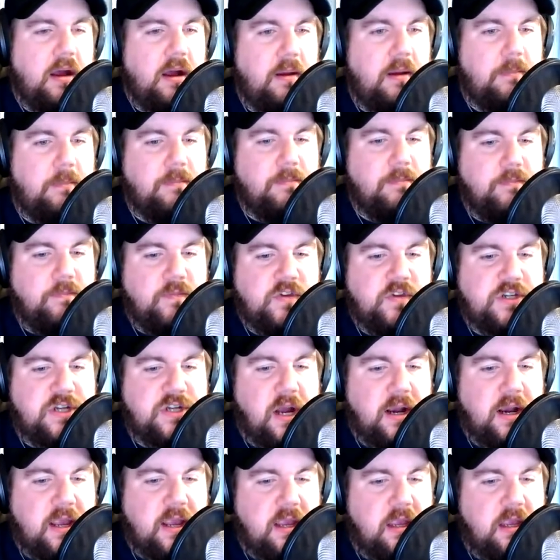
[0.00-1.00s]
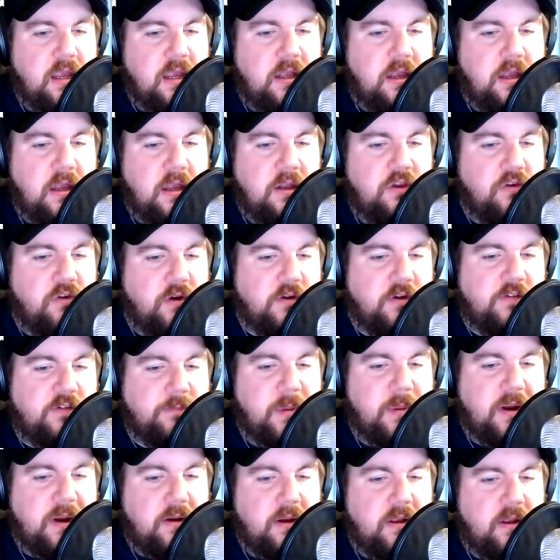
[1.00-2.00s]
Johnny, in your
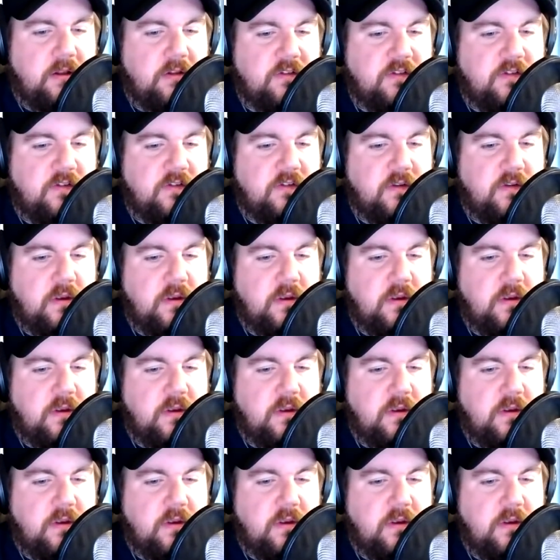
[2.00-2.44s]
experience,